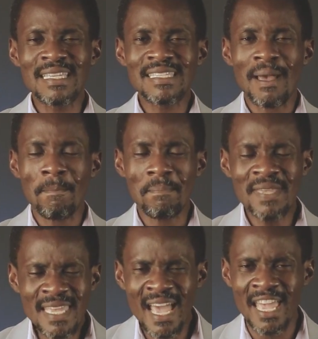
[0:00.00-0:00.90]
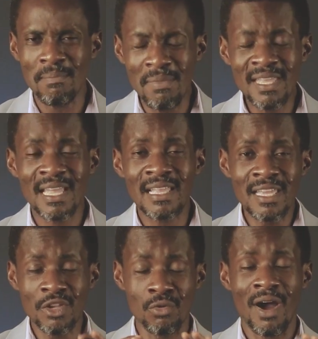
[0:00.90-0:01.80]
disappear
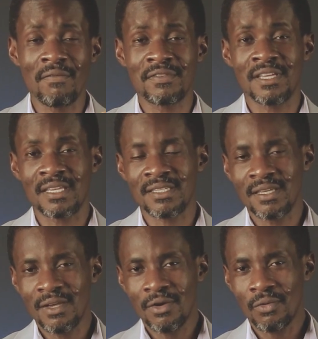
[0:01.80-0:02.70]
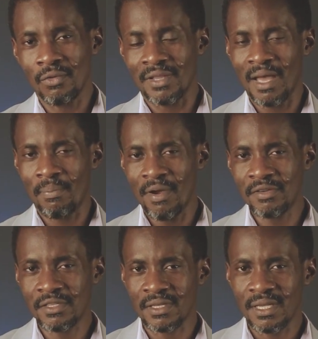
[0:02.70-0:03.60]
immediately you have sex with that
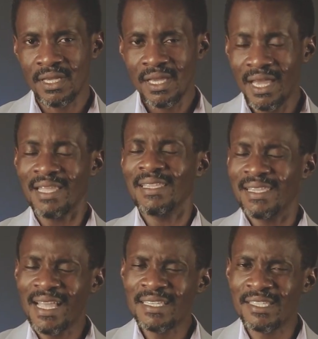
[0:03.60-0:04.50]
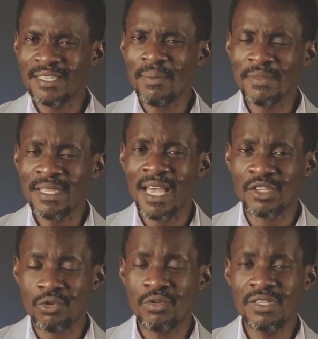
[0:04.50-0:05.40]
person. And that is something
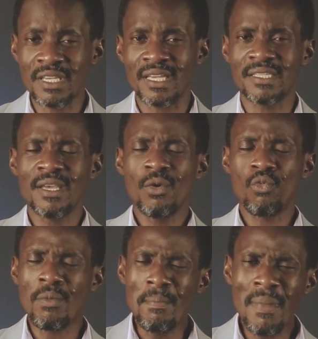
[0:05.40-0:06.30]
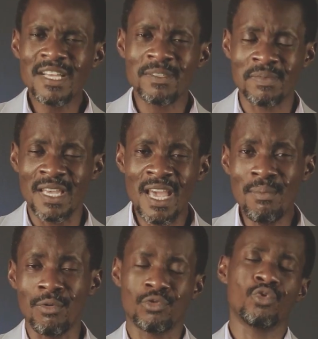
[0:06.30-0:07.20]
as Christians, we must be
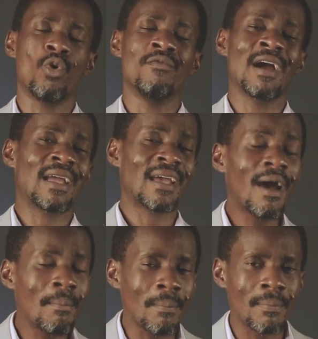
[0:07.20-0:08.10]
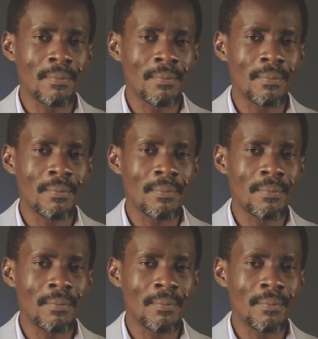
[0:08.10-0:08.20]
able to overcome